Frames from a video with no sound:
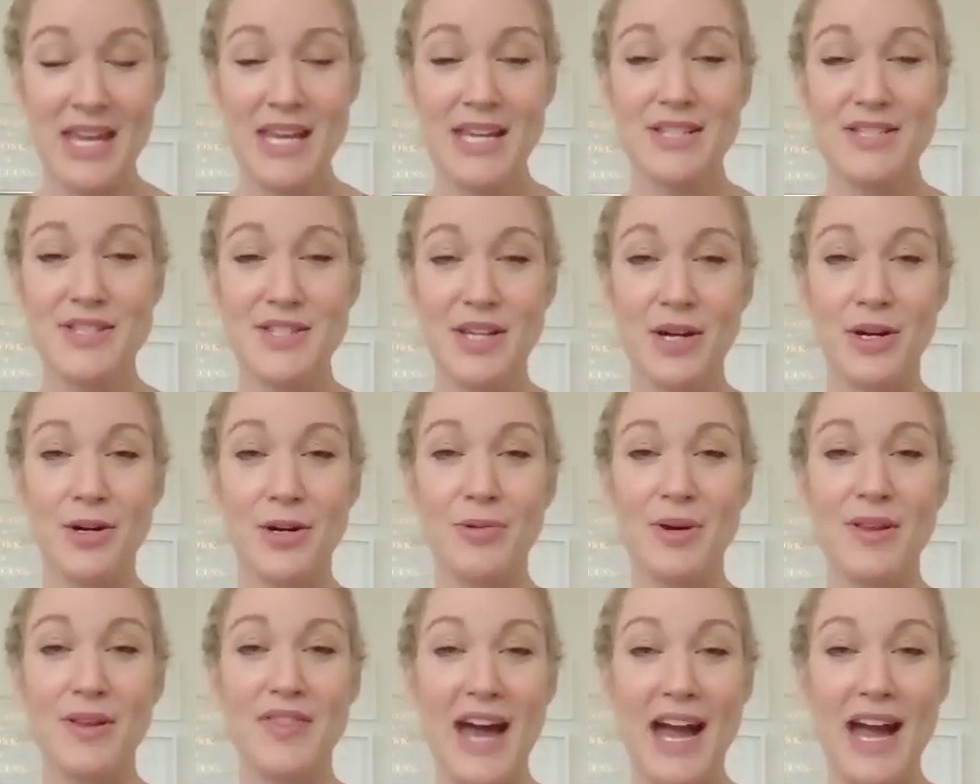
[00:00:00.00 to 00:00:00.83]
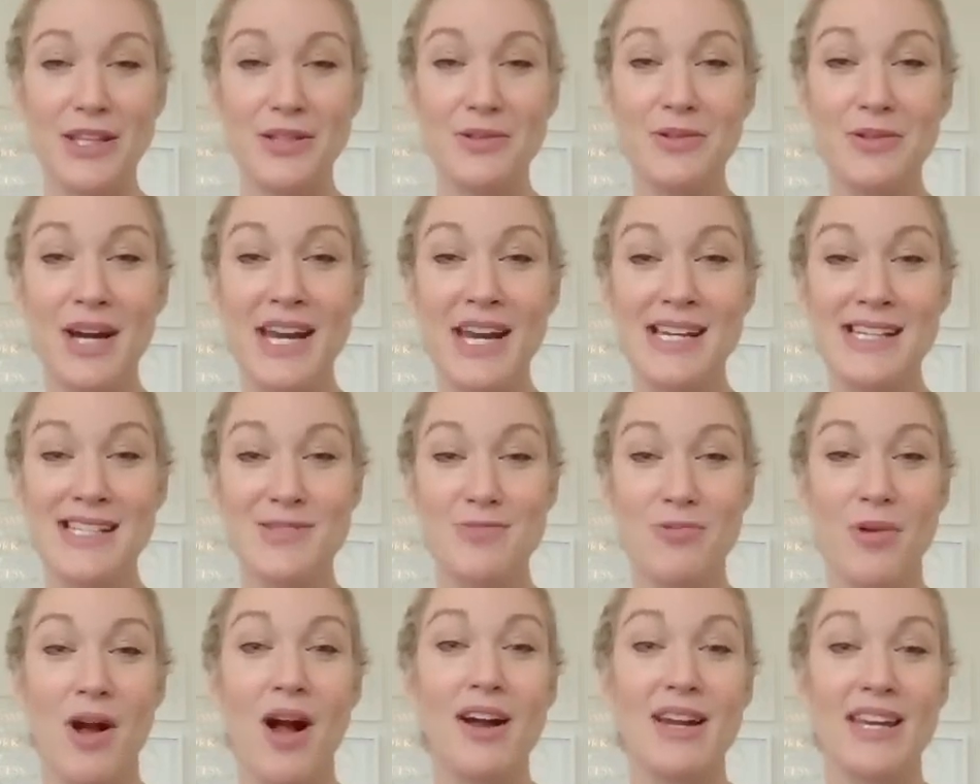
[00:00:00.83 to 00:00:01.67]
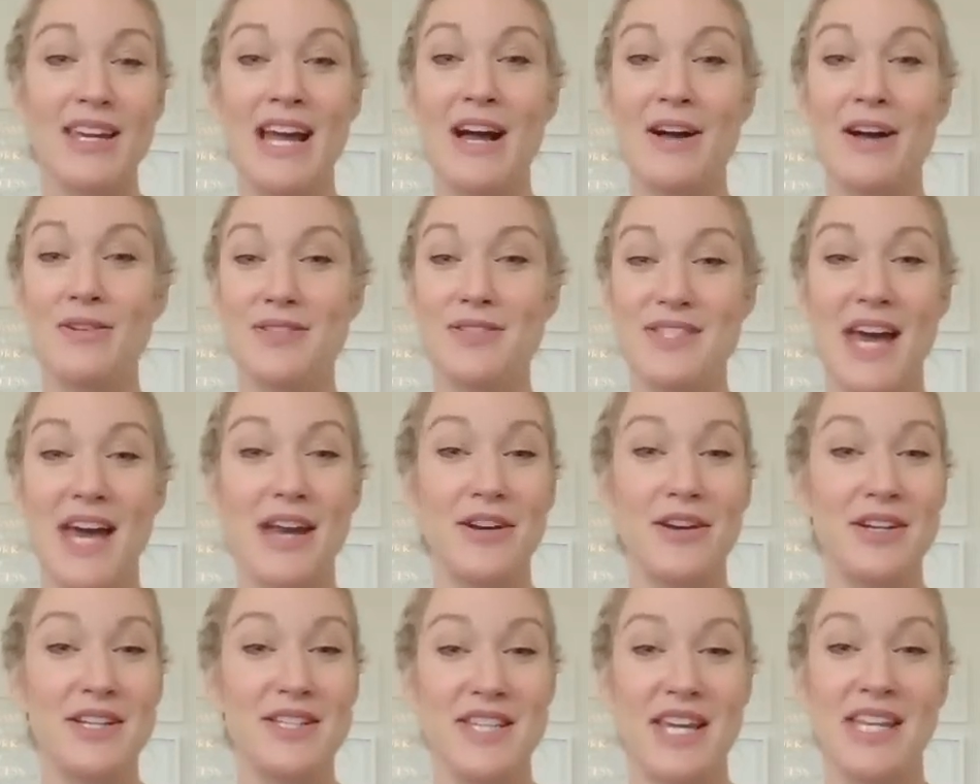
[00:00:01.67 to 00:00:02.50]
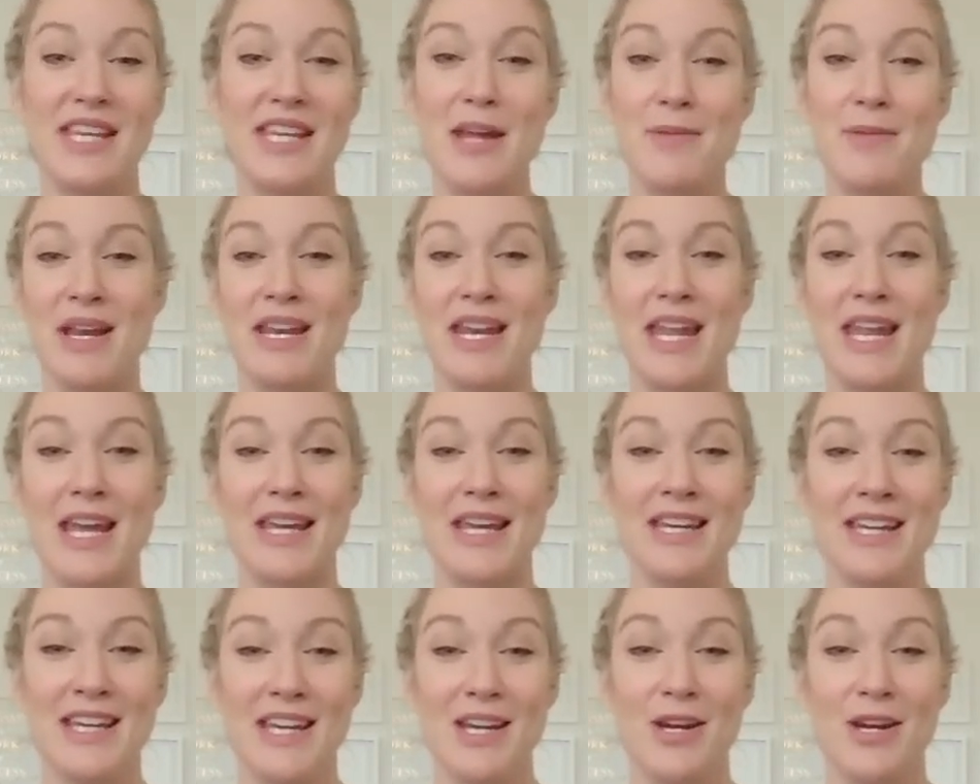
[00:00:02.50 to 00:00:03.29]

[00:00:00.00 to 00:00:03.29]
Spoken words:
So with that, you guys, rock it out. Saturday, Sunday, Monday.